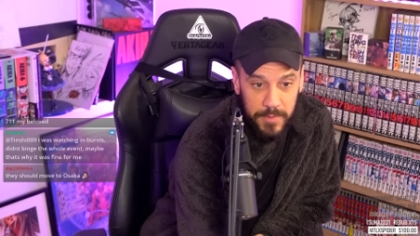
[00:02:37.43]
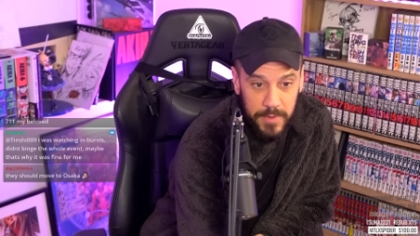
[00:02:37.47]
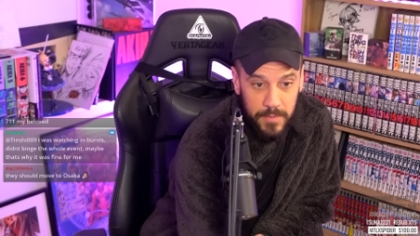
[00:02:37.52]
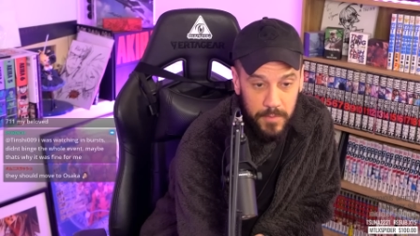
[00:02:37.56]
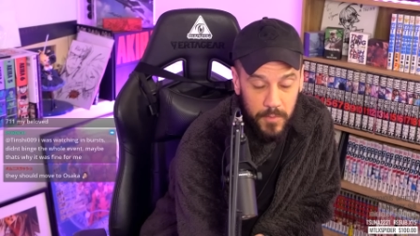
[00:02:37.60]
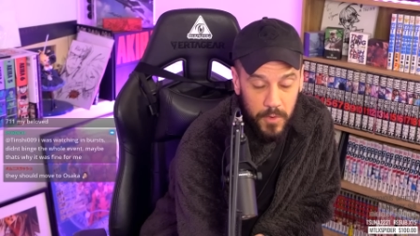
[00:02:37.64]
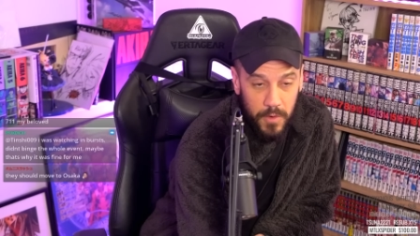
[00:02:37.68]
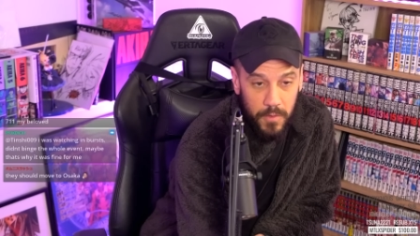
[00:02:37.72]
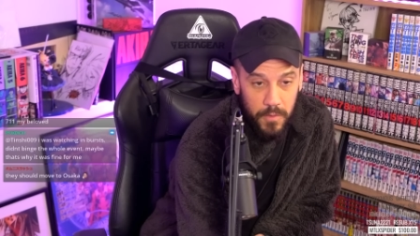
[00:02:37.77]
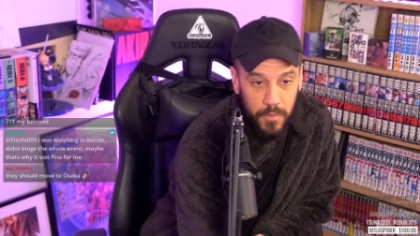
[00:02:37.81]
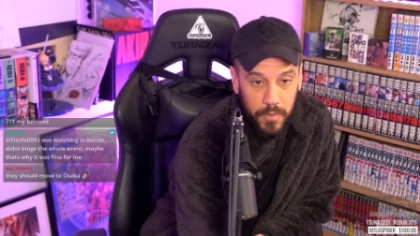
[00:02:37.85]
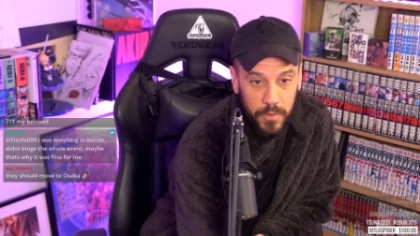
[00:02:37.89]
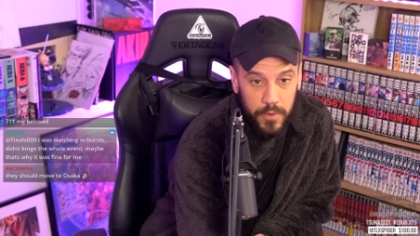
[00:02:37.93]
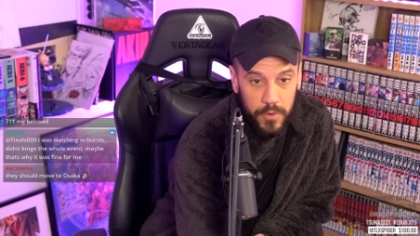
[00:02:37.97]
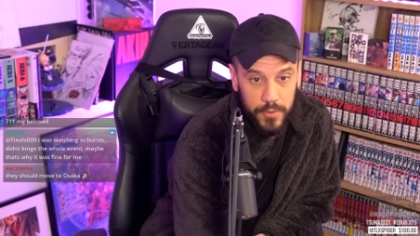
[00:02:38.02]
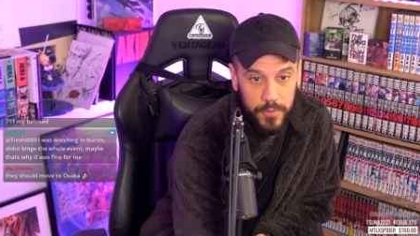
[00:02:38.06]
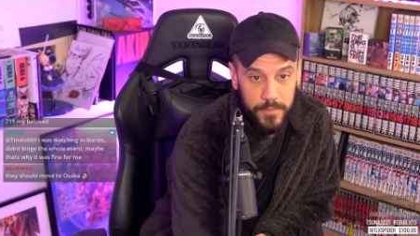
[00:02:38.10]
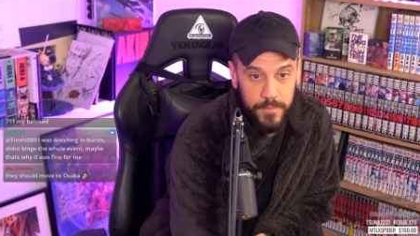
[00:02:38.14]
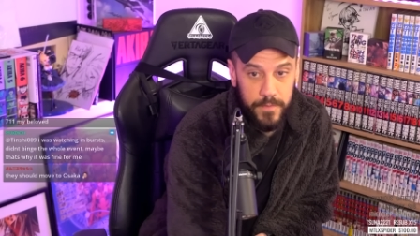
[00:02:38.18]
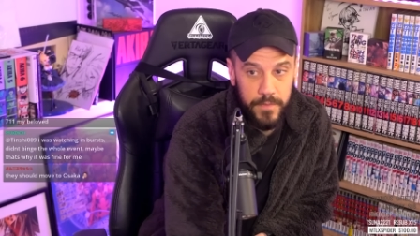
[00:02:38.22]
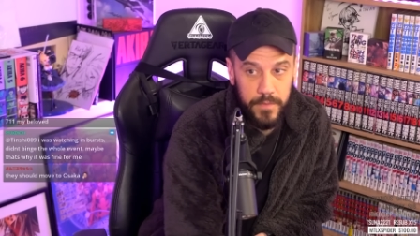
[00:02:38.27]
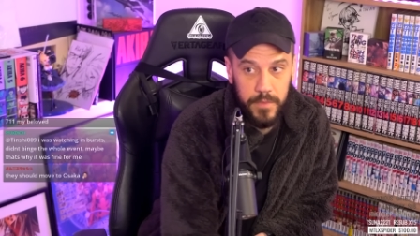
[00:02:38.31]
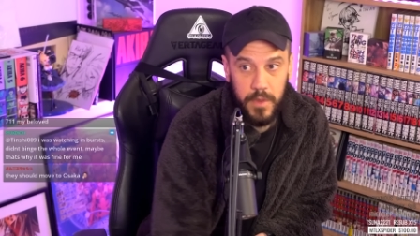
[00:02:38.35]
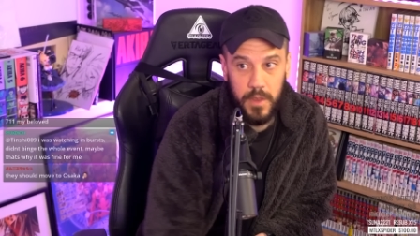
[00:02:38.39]
bit more
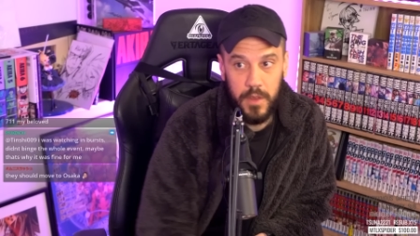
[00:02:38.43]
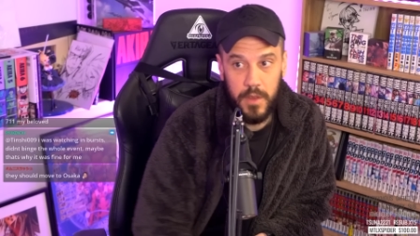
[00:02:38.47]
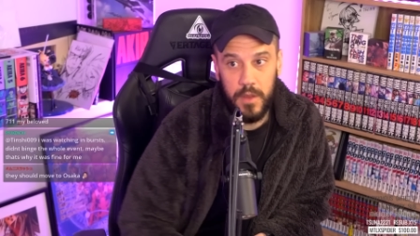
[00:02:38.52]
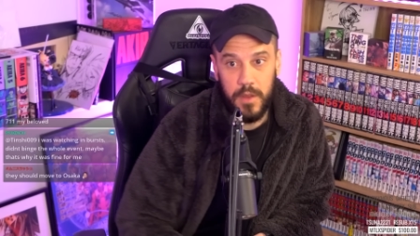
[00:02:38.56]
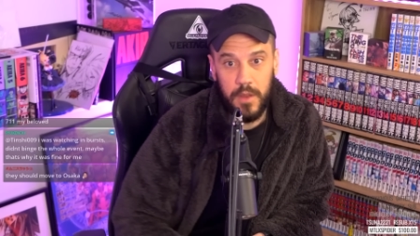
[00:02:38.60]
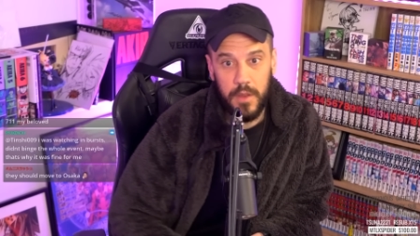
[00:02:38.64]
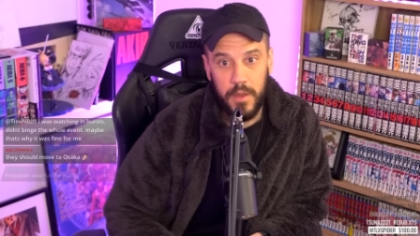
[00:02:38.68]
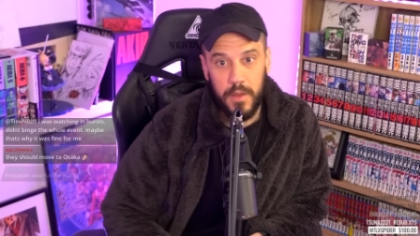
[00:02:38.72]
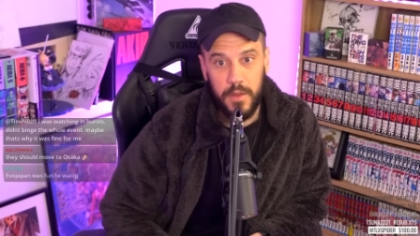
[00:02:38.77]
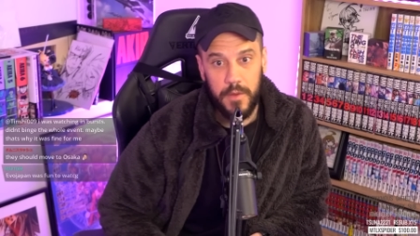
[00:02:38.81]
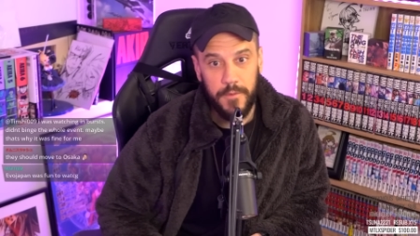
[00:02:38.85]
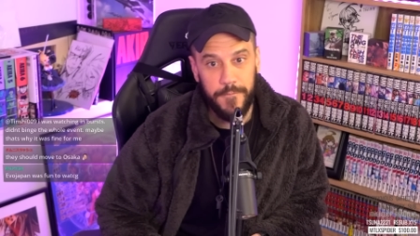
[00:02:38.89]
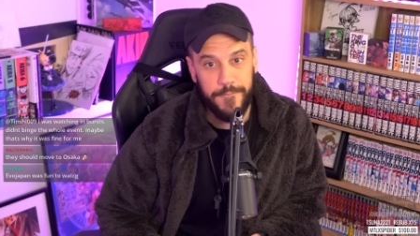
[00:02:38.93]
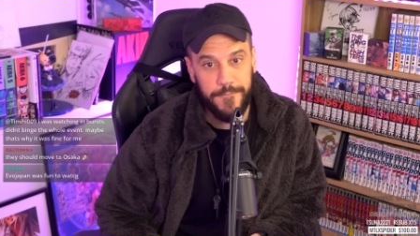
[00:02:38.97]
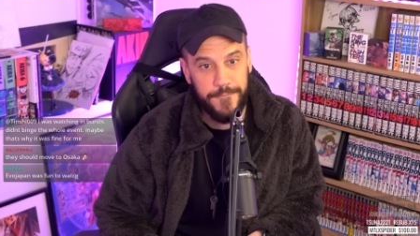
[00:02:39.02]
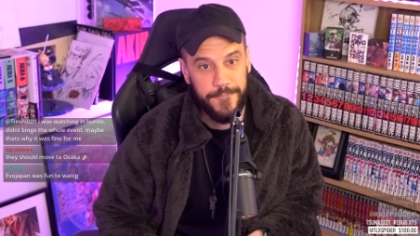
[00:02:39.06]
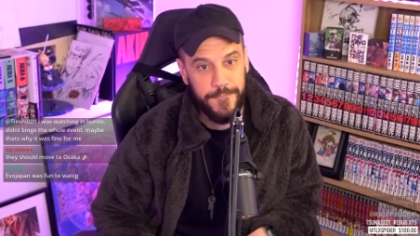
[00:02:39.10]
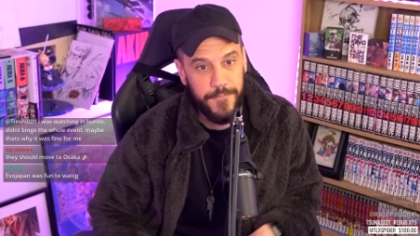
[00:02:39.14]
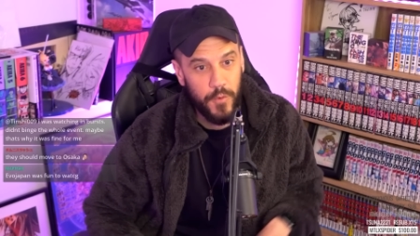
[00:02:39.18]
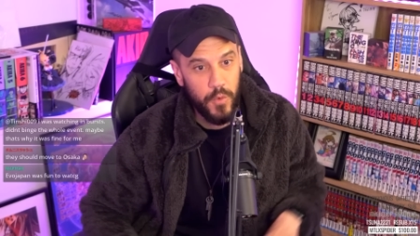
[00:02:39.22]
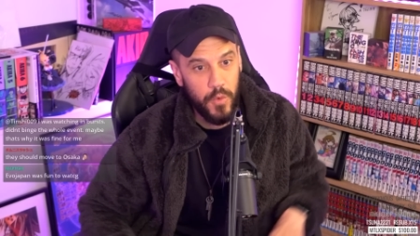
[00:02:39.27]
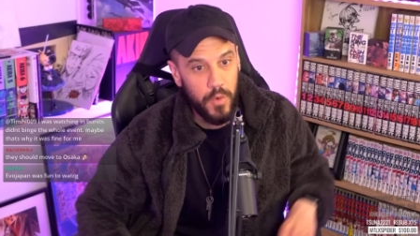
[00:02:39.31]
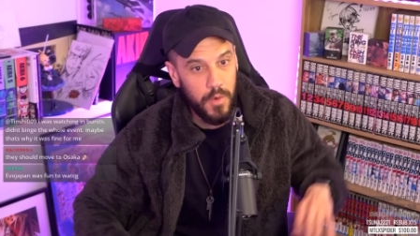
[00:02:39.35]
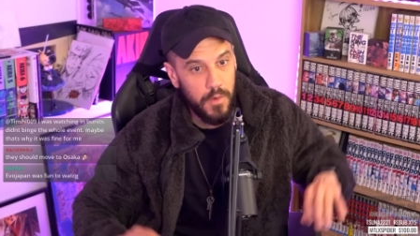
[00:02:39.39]
room
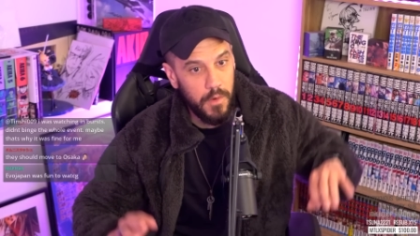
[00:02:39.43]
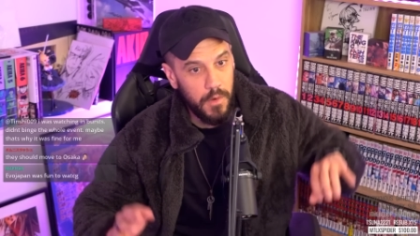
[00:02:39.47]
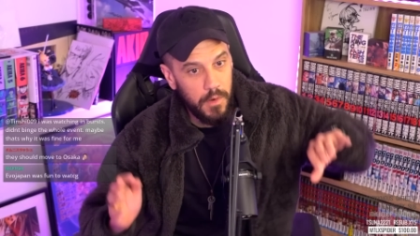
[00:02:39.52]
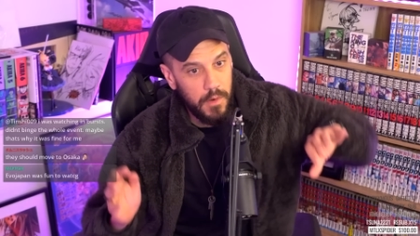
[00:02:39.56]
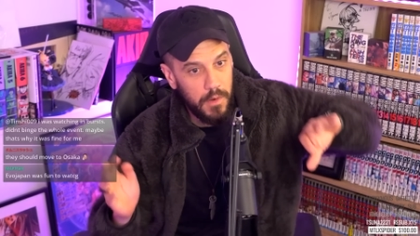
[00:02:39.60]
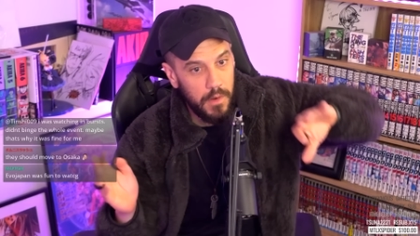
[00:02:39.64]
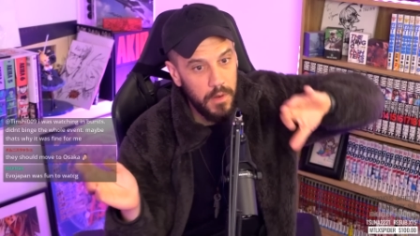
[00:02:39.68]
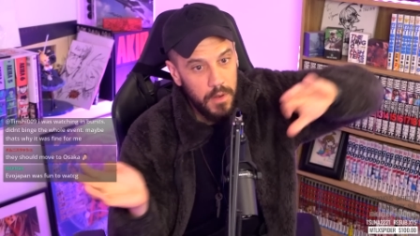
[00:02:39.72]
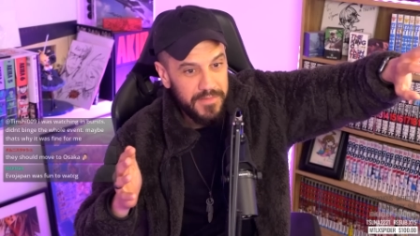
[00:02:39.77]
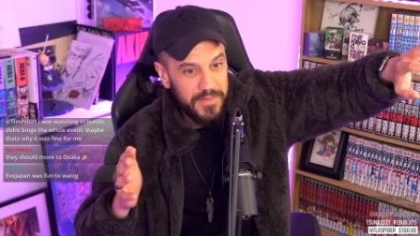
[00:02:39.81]
for